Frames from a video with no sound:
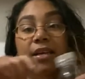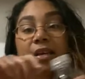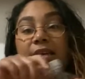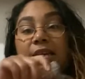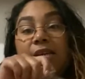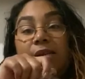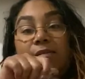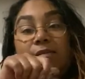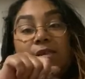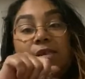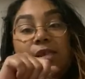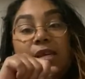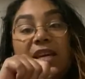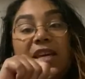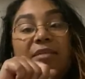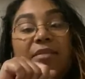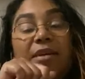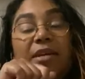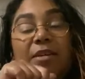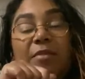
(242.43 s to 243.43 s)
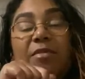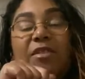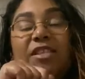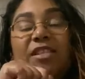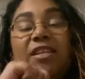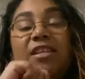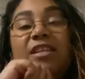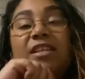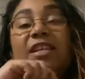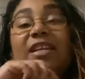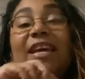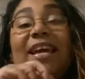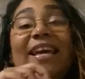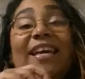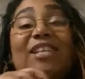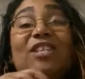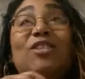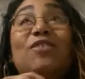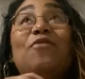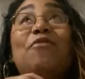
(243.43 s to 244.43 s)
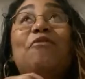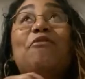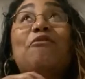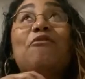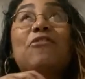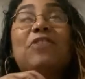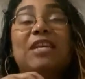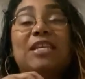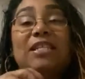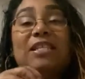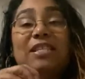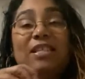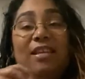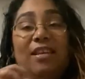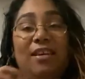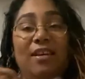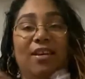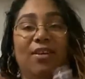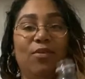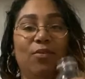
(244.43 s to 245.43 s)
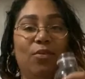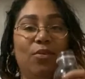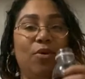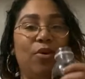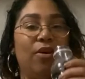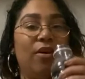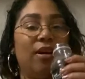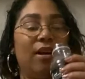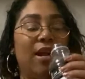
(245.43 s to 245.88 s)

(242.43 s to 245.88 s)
It was good. Yeah, it's freezing in New York.